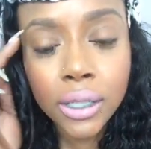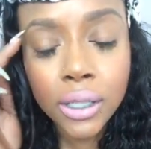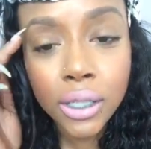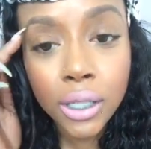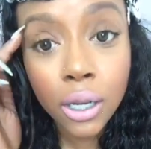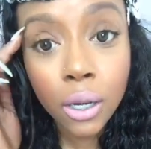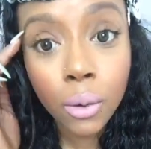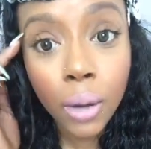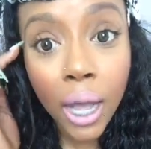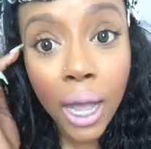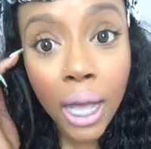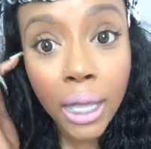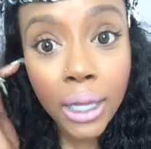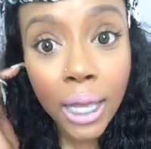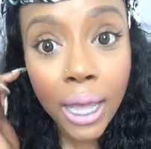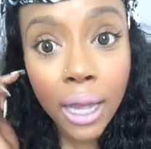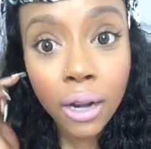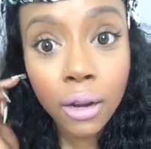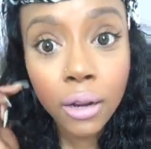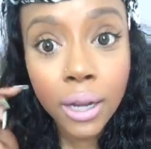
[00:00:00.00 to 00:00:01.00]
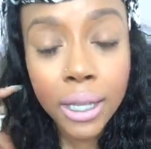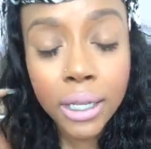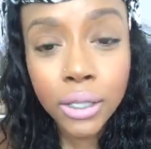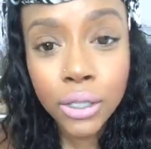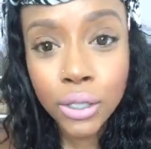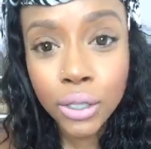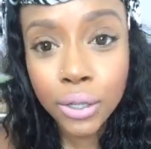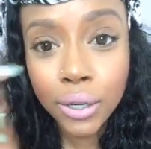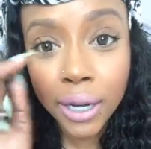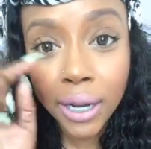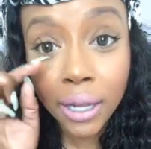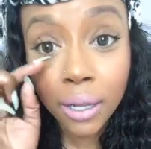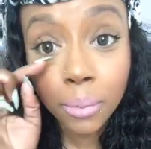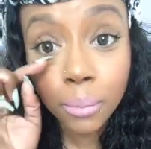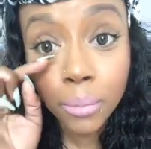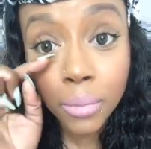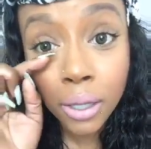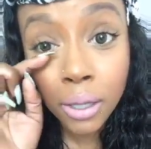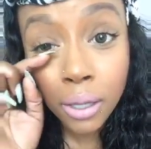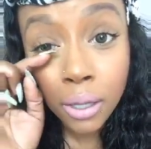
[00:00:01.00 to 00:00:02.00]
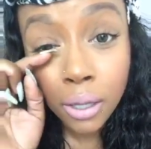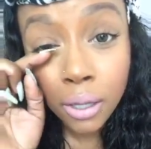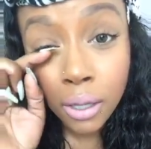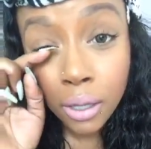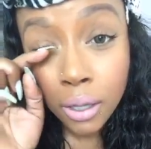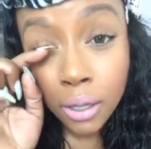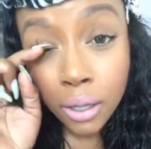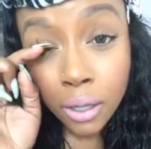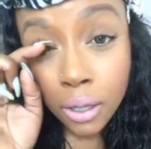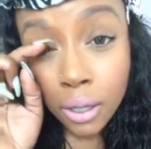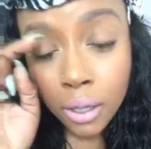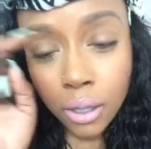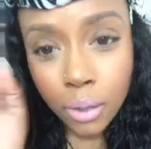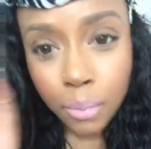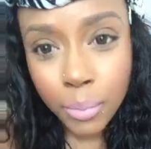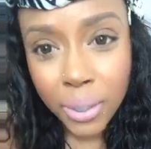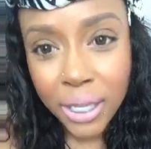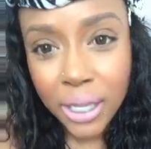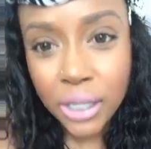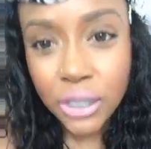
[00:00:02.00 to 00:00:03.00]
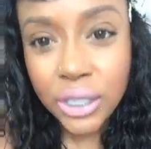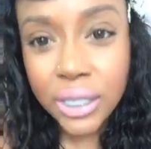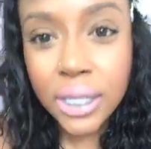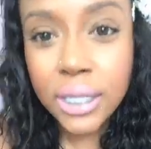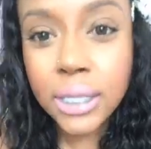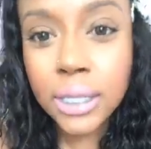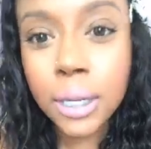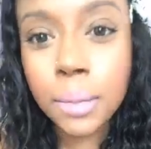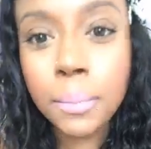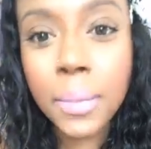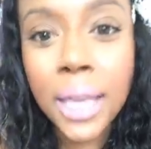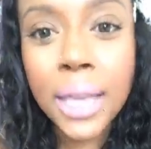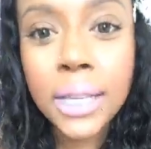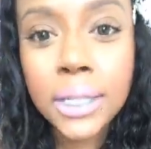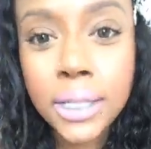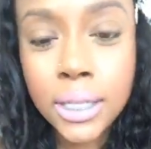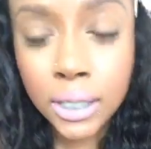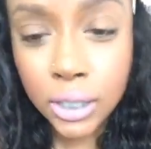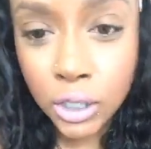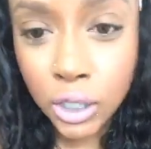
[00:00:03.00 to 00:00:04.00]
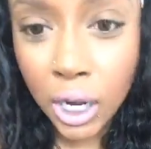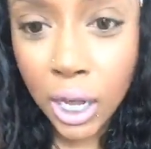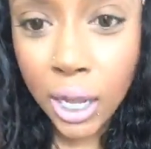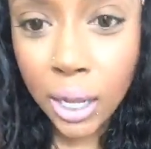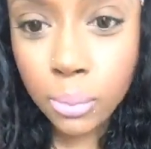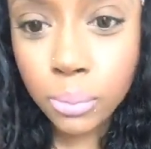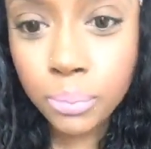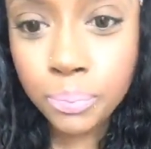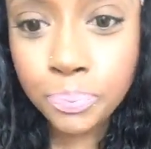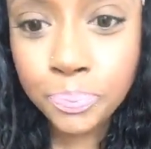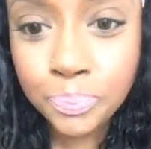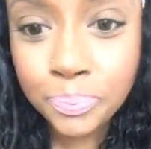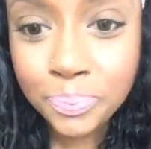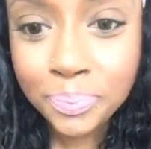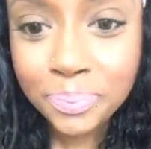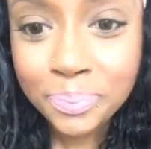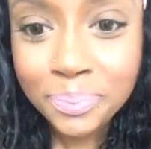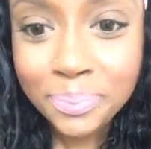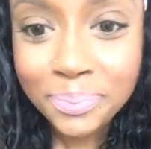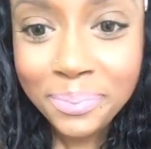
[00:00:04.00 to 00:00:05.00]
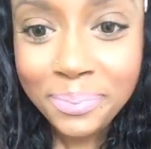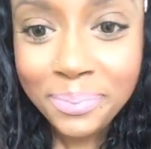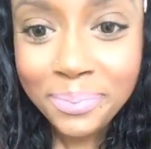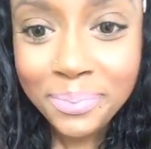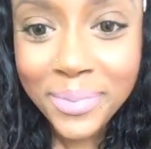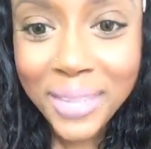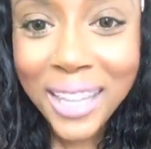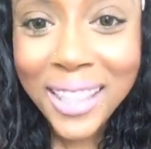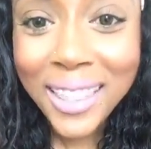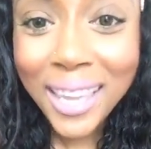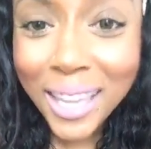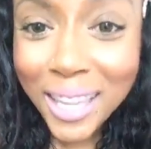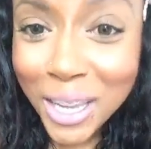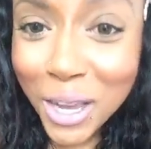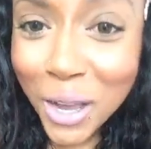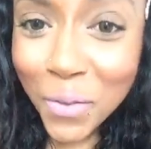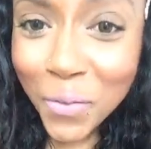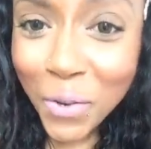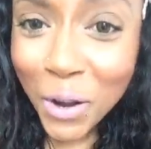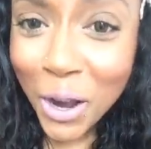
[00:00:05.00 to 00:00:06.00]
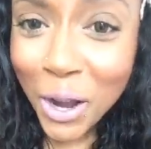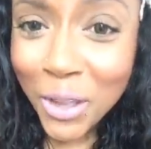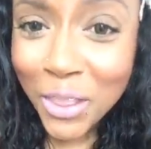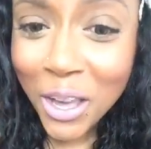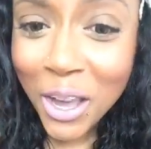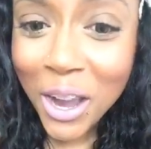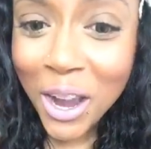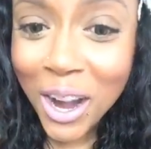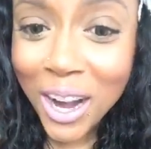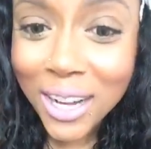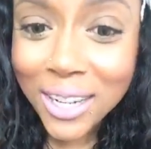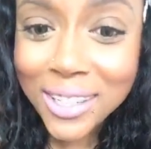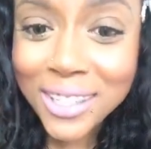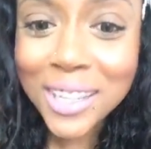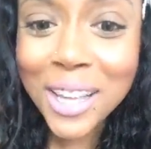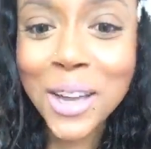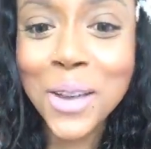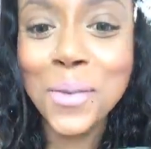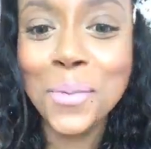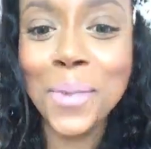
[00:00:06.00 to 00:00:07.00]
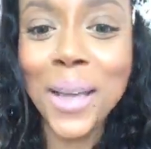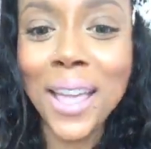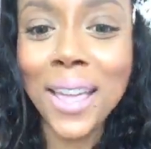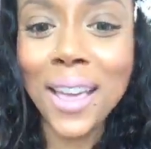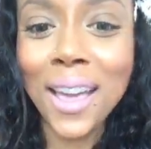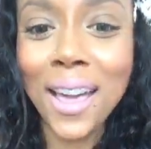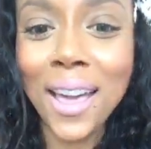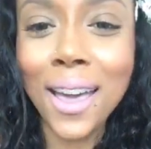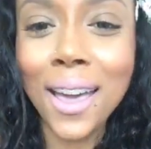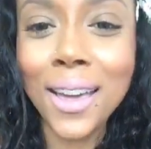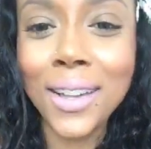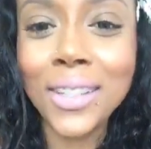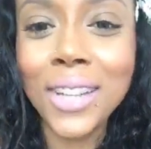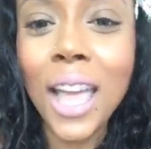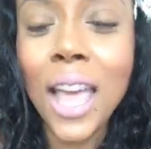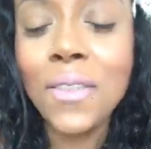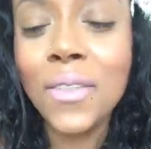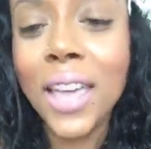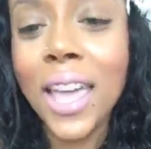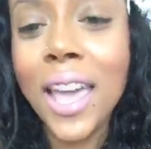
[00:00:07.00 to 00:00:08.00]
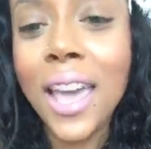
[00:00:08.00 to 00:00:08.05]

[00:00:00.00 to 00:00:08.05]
So holla at her on Instagram. But yeah, she does an amazing job. Thank y'all for all the hearts. Oh my gosh. I haven't